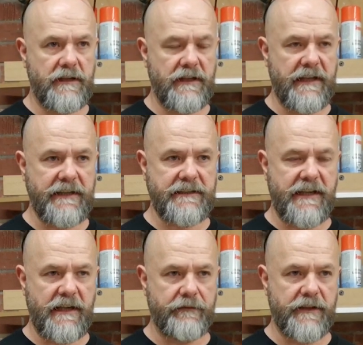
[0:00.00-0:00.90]
like to
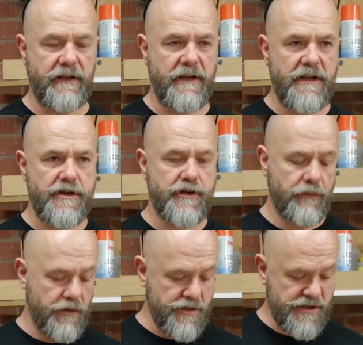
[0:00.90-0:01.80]
have it so
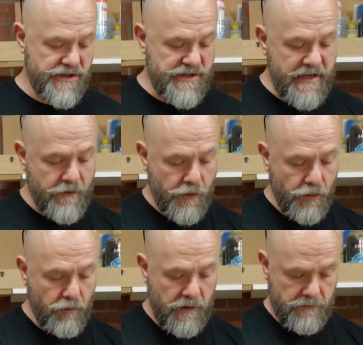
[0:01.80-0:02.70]
there's
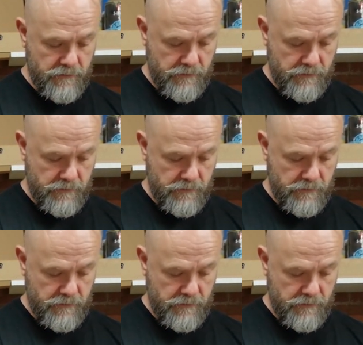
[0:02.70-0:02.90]
zero,